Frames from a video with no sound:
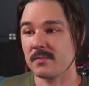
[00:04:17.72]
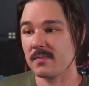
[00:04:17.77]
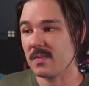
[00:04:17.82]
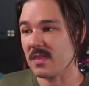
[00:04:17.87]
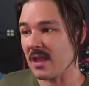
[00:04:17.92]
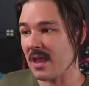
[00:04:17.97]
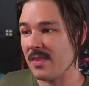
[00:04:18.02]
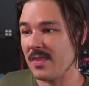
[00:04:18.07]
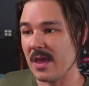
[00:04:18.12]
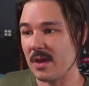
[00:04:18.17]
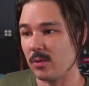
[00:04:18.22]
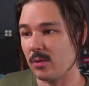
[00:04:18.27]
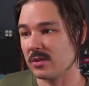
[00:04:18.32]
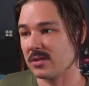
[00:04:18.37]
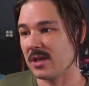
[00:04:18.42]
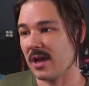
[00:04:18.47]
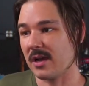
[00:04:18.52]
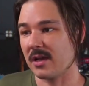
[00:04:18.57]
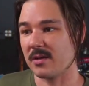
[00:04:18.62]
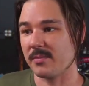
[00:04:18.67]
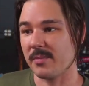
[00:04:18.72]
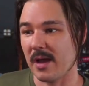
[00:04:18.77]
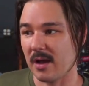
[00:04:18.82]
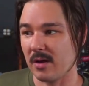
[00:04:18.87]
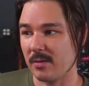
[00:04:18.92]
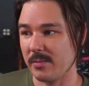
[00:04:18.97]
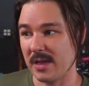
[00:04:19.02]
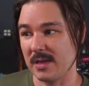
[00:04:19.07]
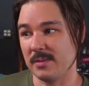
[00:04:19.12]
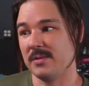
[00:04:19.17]
and then we'll talk about
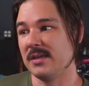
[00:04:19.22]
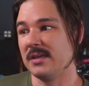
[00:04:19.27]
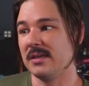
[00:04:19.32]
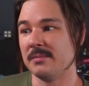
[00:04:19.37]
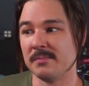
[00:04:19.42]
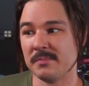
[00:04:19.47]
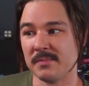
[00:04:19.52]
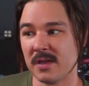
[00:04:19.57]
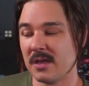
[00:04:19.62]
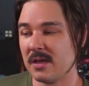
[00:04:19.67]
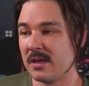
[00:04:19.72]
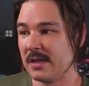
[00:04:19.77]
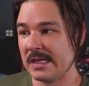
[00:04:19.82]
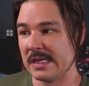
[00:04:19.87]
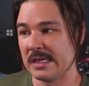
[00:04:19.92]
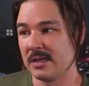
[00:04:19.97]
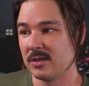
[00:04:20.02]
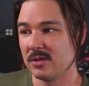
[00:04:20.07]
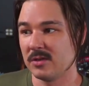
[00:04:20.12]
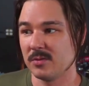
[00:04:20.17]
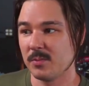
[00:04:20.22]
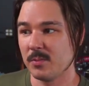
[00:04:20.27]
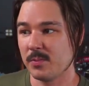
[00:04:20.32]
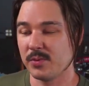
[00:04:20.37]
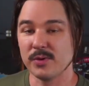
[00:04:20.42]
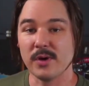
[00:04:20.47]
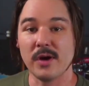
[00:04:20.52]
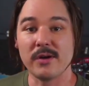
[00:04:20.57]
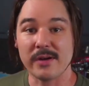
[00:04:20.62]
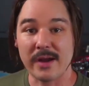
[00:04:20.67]
maybe
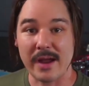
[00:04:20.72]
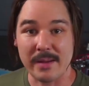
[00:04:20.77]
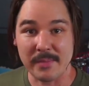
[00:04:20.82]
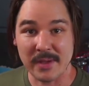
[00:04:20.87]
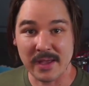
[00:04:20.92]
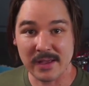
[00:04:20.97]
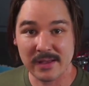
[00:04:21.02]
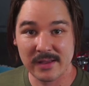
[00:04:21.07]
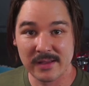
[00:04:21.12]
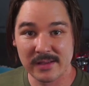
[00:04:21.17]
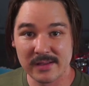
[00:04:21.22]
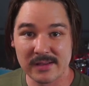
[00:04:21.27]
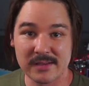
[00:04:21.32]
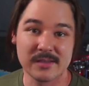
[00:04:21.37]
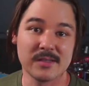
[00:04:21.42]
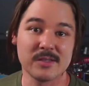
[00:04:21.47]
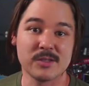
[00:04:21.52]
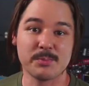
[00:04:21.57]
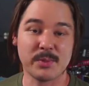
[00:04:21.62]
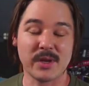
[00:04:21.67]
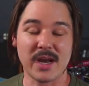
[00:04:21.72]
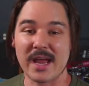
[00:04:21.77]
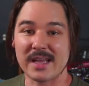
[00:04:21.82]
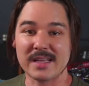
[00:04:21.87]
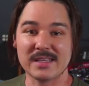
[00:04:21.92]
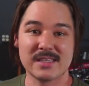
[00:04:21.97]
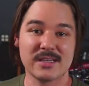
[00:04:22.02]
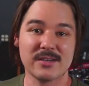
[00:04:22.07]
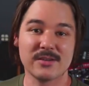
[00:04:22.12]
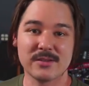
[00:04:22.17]
programming. But I
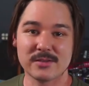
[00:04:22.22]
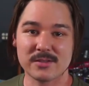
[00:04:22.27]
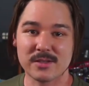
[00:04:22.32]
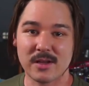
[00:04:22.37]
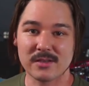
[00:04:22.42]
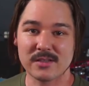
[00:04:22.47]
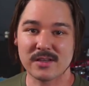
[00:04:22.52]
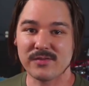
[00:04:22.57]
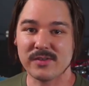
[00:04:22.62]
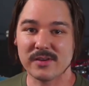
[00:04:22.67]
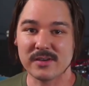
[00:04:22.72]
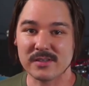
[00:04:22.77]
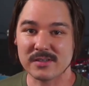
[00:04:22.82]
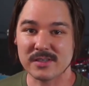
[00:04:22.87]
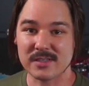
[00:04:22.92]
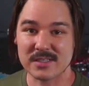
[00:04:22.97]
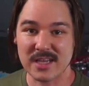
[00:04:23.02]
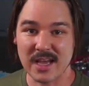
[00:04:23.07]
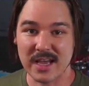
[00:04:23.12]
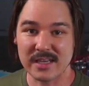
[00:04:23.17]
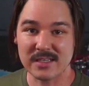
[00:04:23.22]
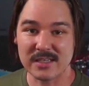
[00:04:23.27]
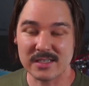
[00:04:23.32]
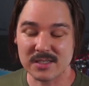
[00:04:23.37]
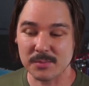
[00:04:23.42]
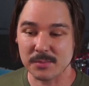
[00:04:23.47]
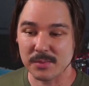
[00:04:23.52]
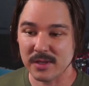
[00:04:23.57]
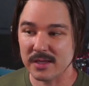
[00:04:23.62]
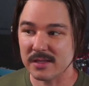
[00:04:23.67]
consider those all different design
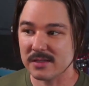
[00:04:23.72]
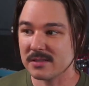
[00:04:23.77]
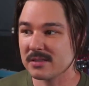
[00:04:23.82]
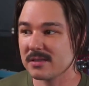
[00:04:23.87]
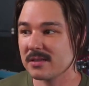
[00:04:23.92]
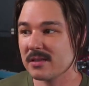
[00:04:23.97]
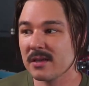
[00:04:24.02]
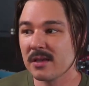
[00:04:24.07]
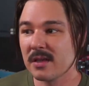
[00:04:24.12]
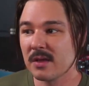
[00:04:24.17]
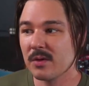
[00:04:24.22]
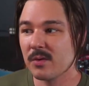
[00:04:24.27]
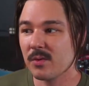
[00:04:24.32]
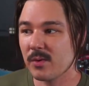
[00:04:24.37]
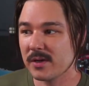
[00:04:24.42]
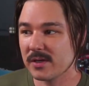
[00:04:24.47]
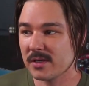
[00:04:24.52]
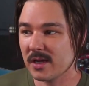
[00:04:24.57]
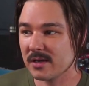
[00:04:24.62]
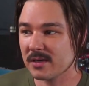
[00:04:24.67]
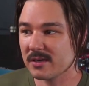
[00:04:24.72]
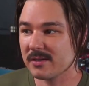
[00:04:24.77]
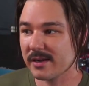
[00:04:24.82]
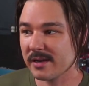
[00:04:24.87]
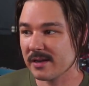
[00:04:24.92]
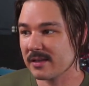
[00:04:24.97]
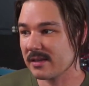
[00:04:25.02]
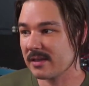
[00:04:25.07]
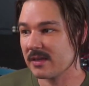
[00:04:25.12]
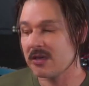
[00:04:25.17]
disciplines when done
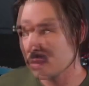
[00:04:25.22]
correctly.